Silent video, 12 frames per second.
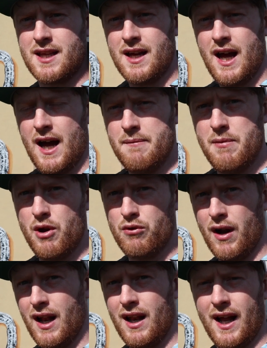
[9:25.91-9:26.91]
a
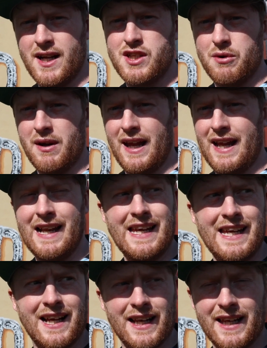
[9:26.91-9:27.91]
mural and do it
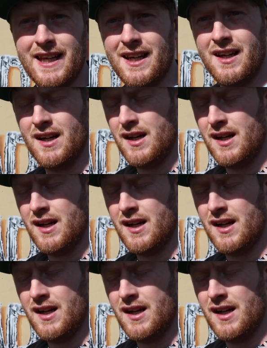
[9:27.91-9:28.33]
illegally